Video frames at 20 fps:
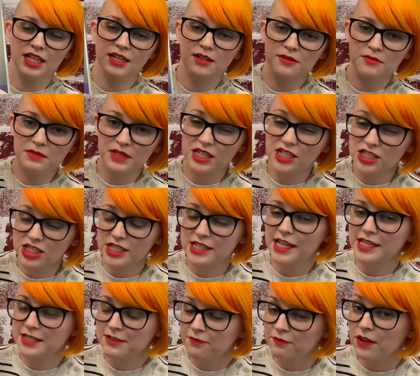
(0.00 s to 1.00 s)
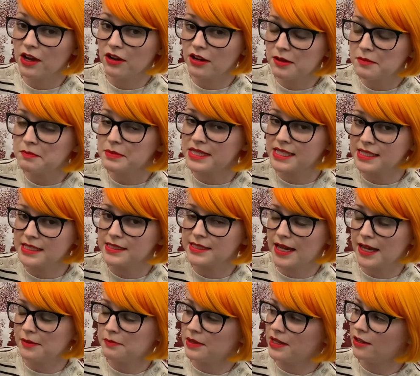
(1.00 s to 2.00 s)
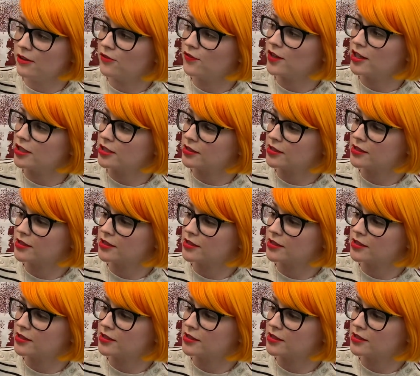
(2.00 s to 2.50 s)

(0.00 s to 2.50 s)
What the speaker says: because she has a very busy day being fierce.